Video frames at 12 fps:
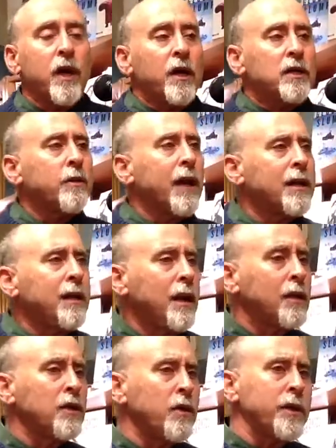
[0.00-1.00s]
So what I think
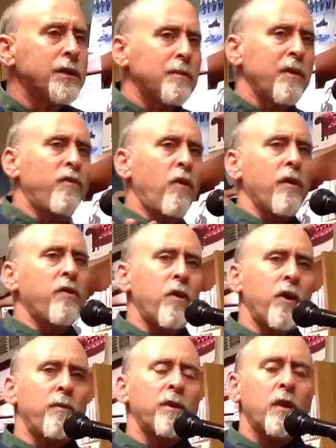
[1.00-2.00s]
I'll do is, before I throw
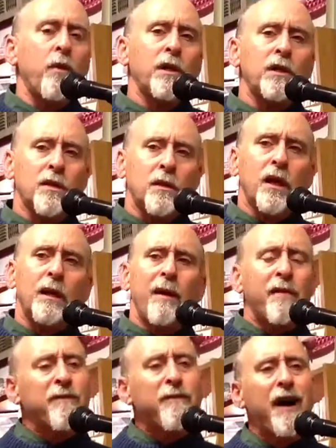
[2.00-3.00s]
it up into questions, I'll talk
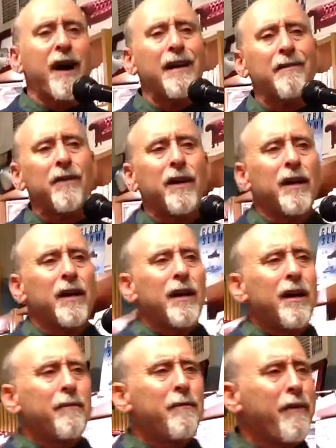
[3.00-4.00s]
about 5
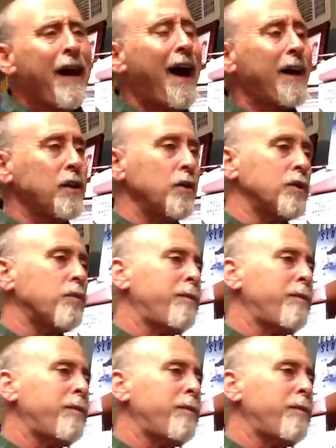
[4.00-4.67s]
values.